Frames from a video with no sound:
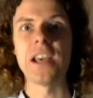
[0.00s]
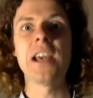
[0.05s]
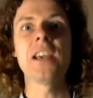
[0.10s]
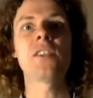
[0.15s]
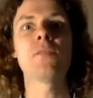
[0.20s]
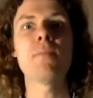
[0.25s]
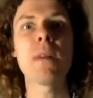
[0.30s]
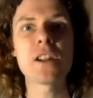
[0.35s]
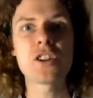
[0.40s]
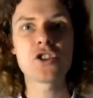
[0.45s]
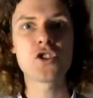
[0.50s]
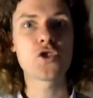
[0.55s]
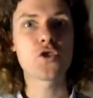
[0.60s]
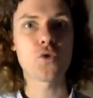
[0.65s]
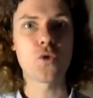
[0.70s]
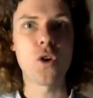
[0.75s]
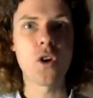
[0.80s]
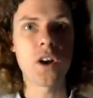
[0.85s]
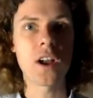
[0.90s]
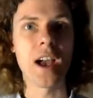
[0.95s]
He's much
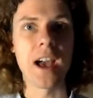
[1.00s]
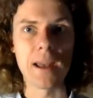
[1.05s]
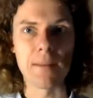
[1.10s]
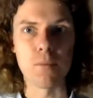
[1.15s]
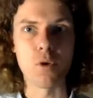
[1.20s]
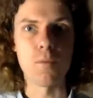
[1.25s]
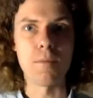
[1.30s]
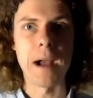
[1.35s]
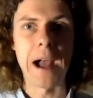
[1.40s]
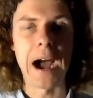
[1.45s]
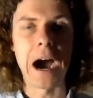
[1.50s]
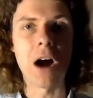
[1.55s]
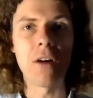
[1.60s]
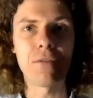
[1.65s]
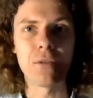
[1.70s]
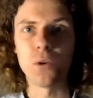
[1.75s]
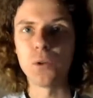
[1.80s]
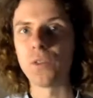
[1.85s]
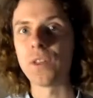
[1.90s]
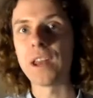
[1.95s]
stronger and more
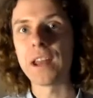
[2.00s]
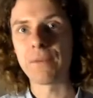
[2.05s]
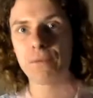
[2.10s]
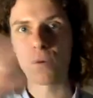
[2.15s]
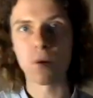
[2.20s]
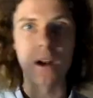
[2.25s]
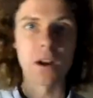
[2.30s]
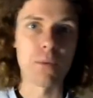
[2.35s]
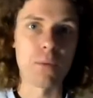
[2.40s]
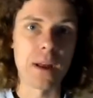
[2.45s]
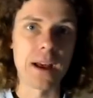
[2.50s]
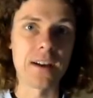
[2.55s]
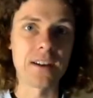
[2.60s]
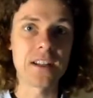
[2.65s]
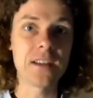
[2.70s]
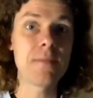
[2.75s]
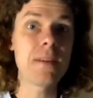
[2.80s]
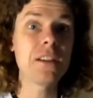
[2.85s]
powerful than everyone around him.